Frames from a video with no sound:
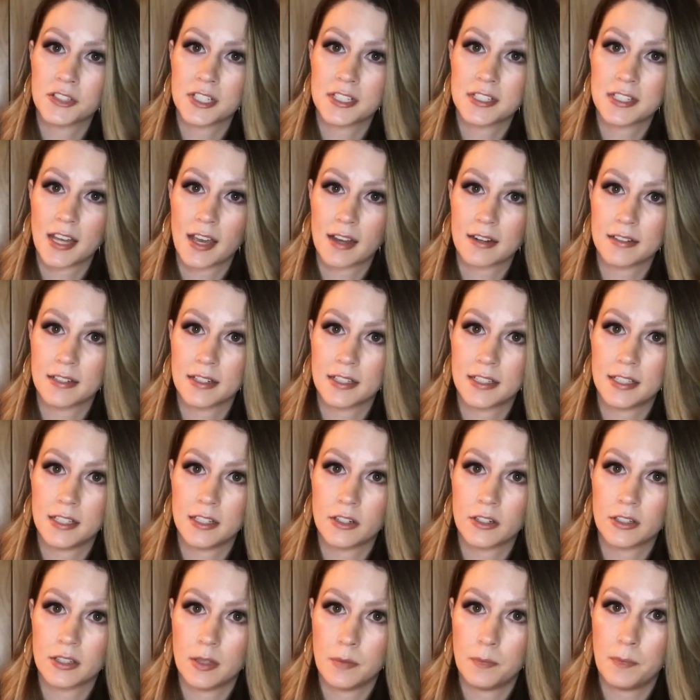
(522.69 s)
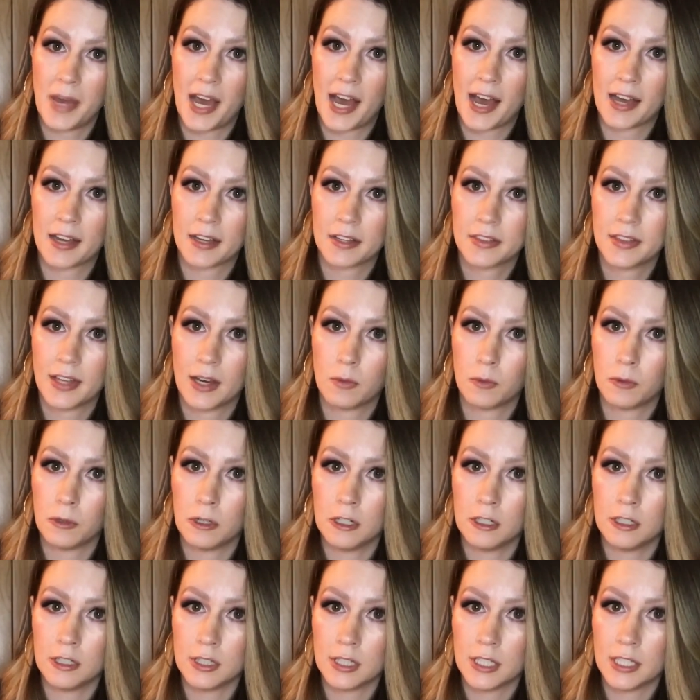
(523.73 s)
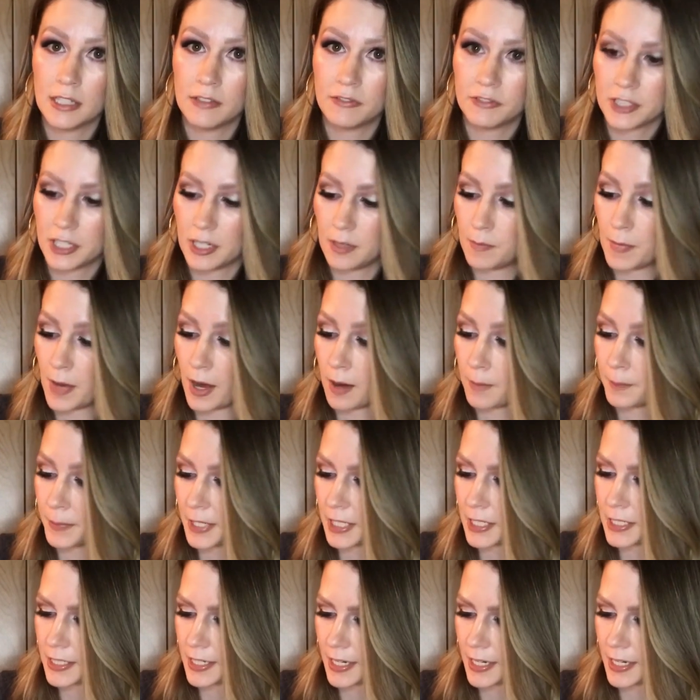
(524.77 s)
a Technic gear in the back that will lift him up and